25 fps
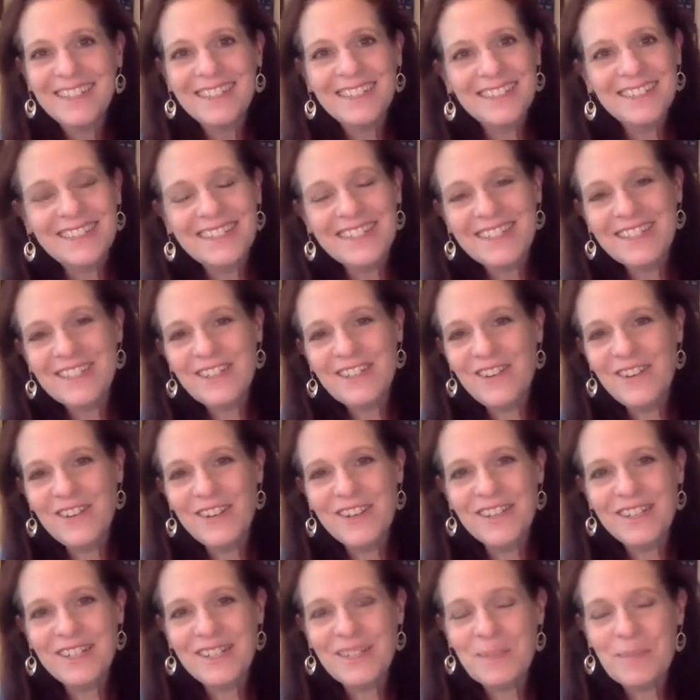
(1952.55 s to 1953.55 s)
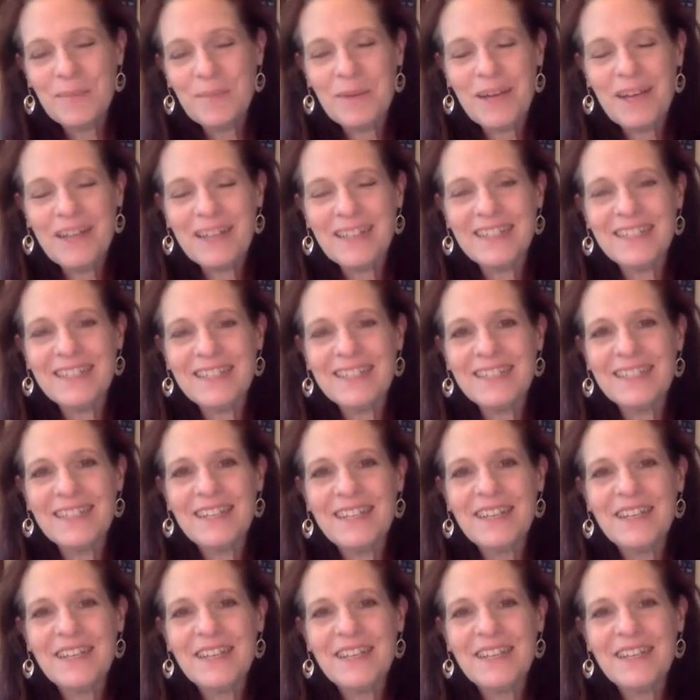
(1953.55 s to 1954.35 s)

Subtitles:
It's a practice.